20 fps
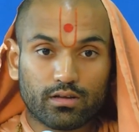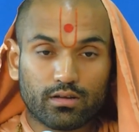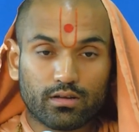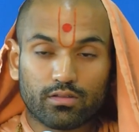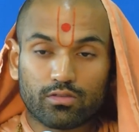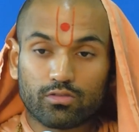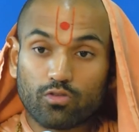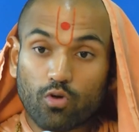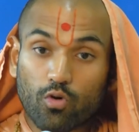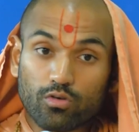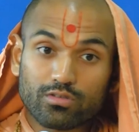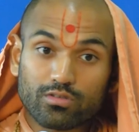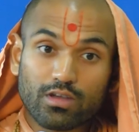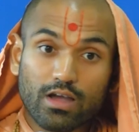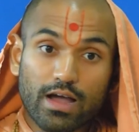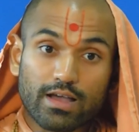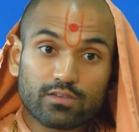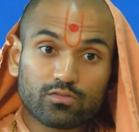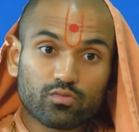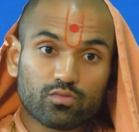Those
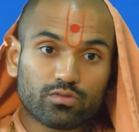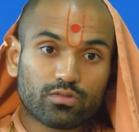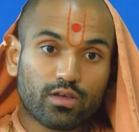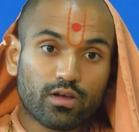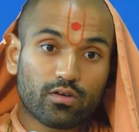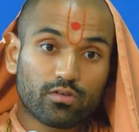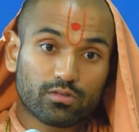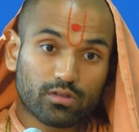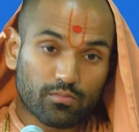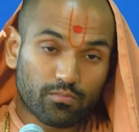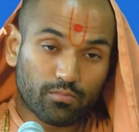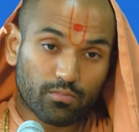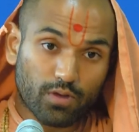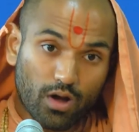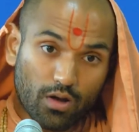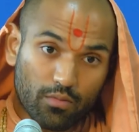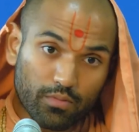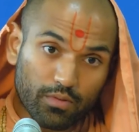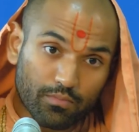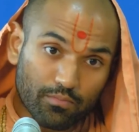guys were there to
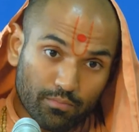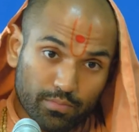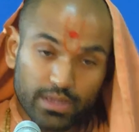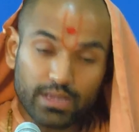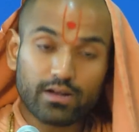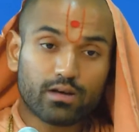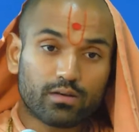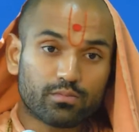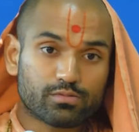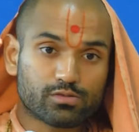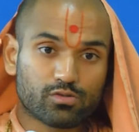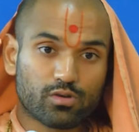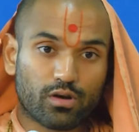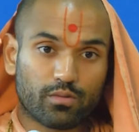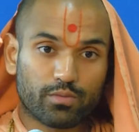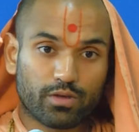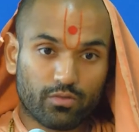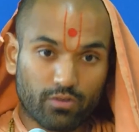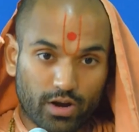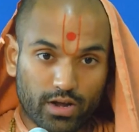come and beat up
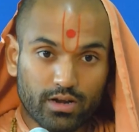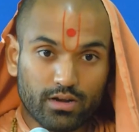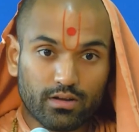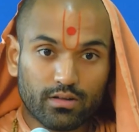Swami, right?